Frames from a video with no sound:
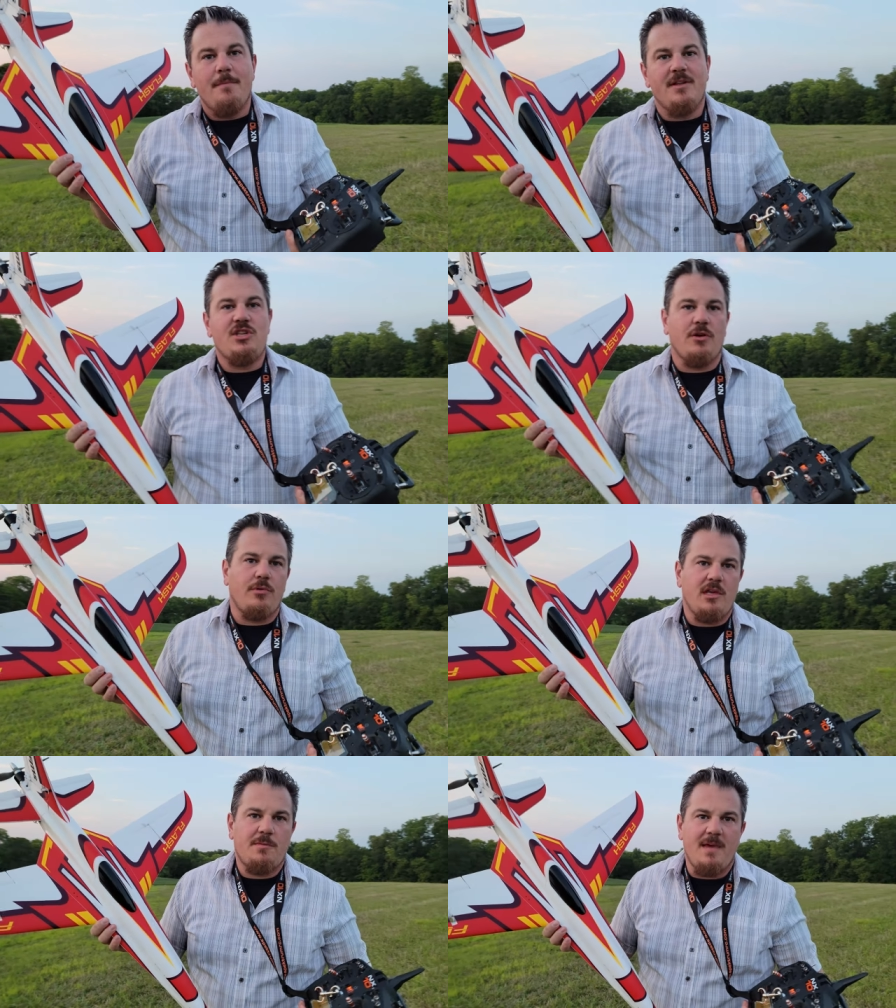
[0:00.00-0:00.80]
But
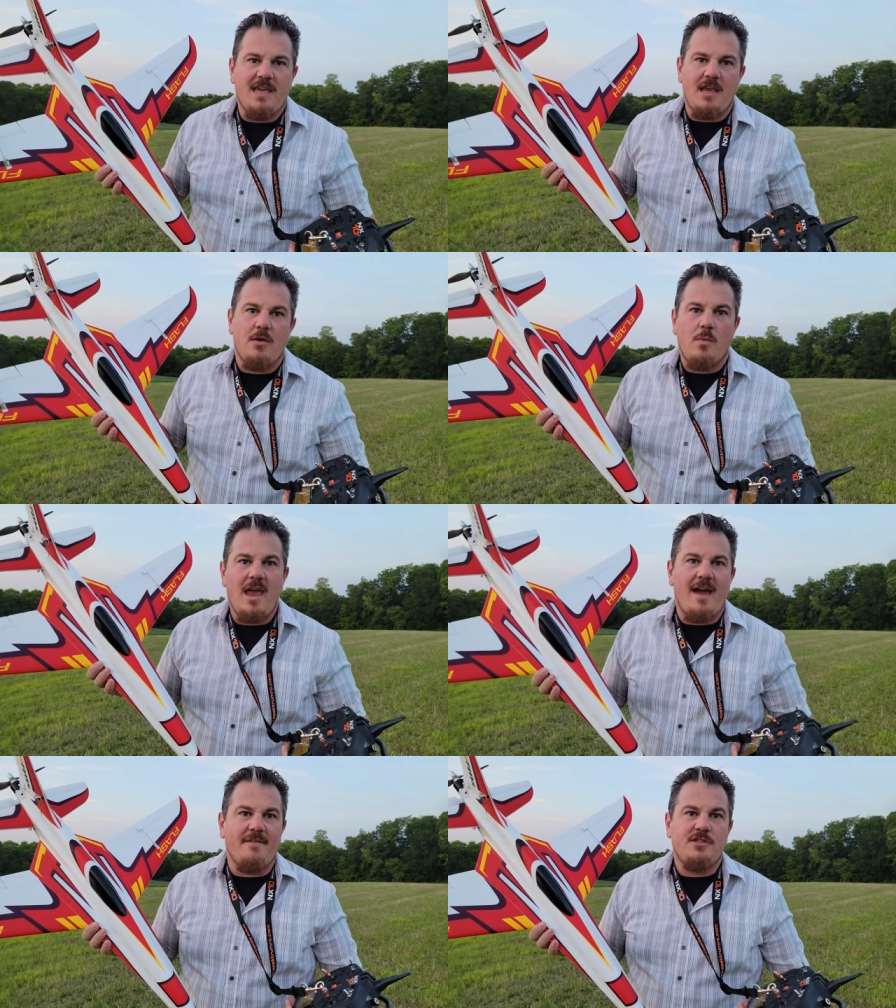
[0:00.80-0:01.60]
generally speaking, we
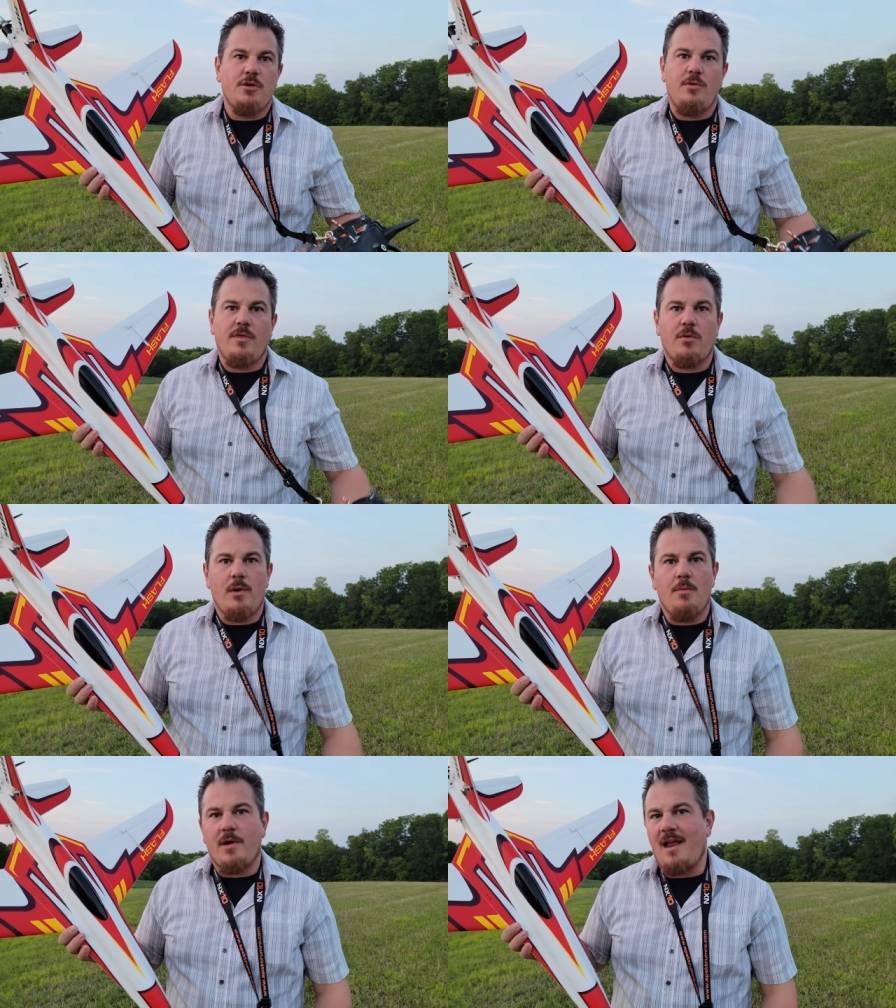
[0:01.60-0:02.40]
have two to
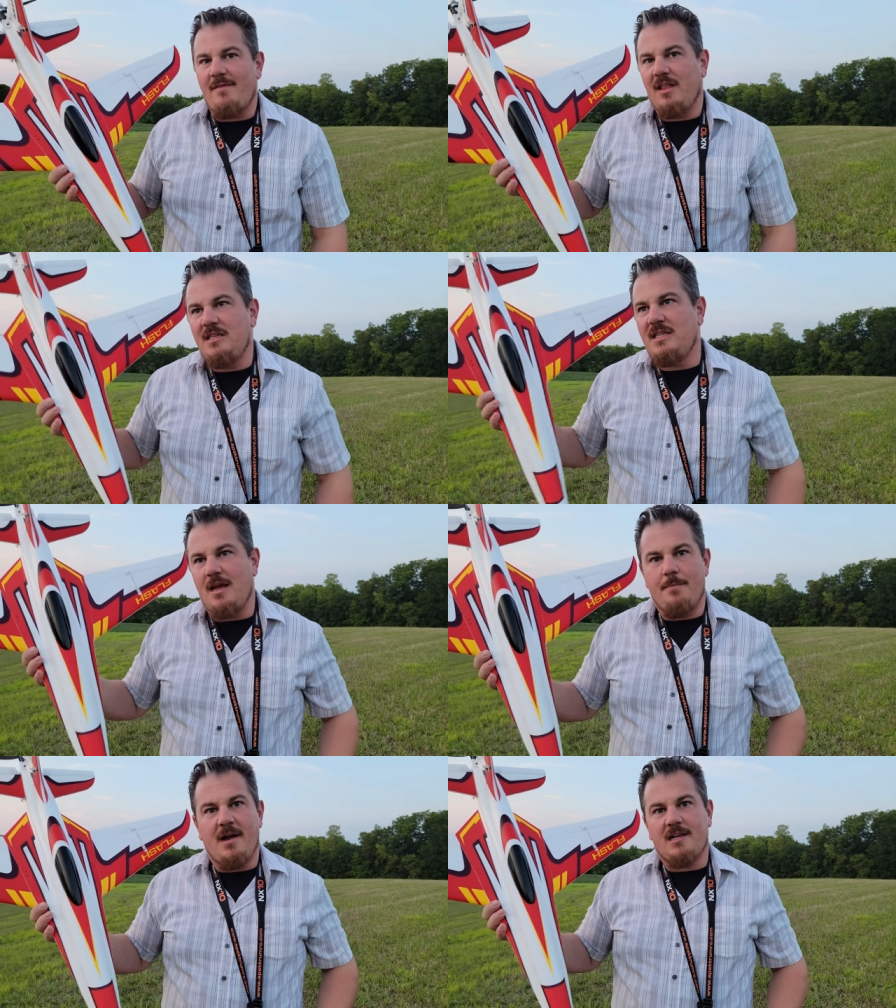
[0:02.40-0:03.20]
three. We're gonna have at least the
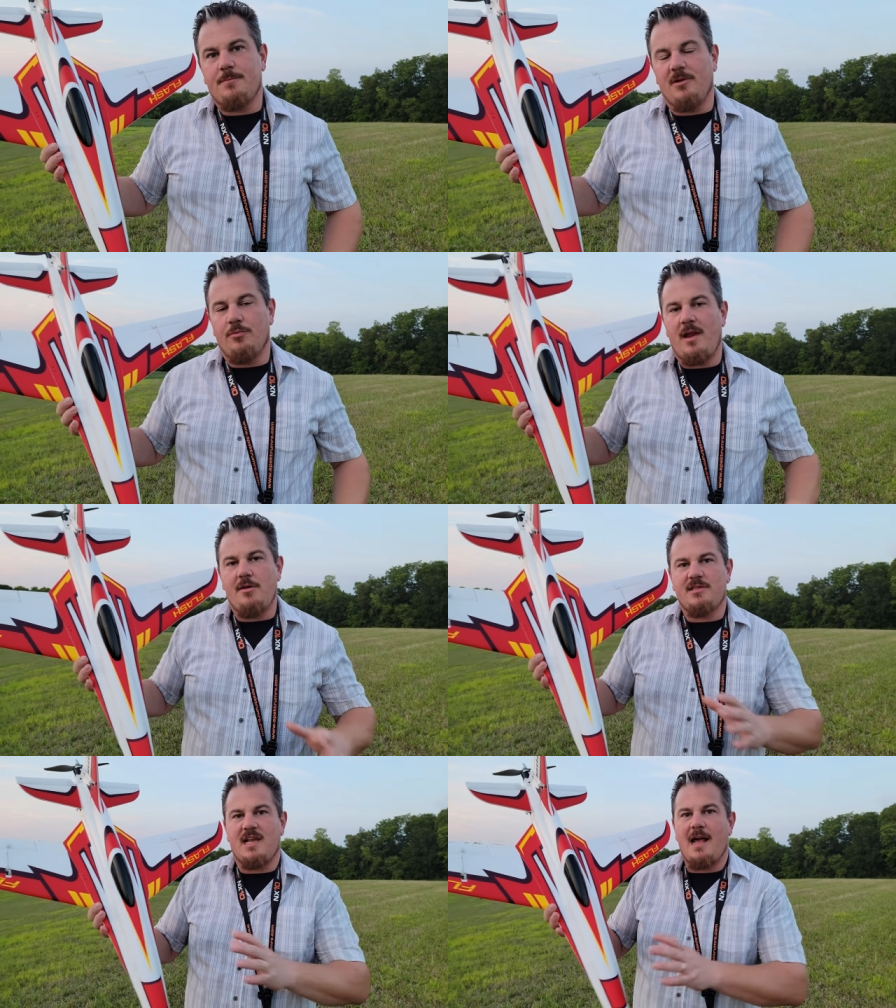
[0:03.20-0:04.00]
unbox build
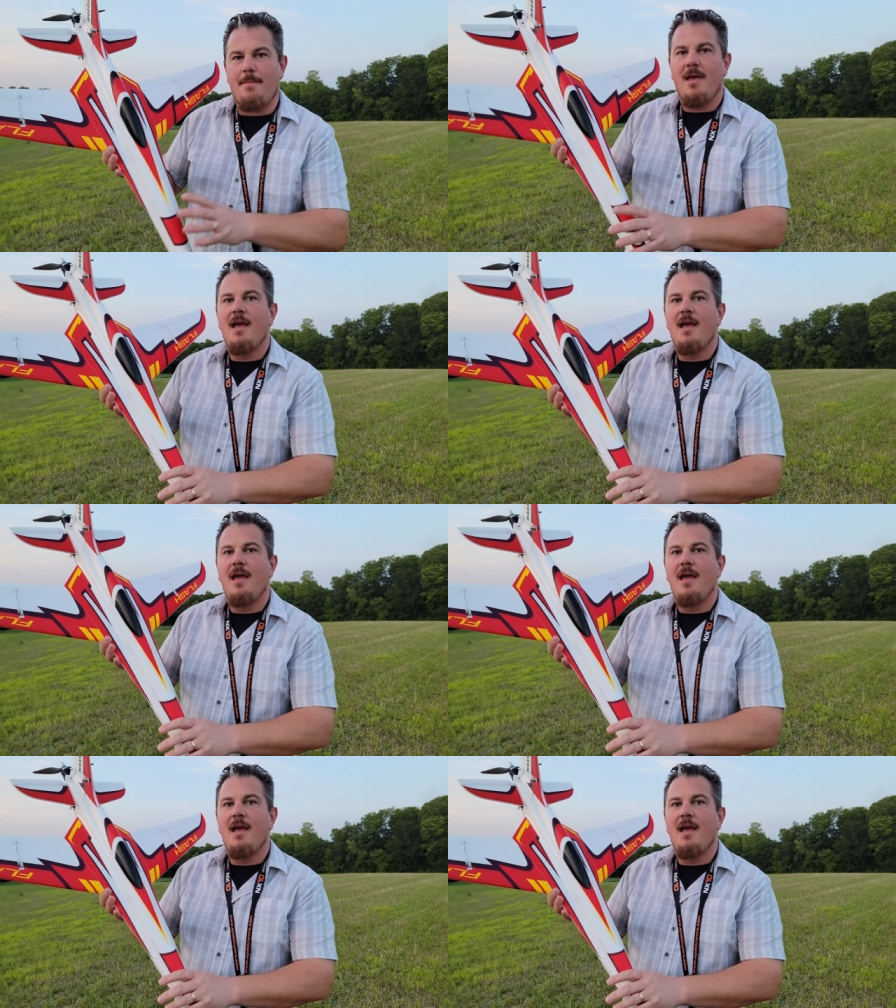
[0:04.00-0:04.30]
radio setup.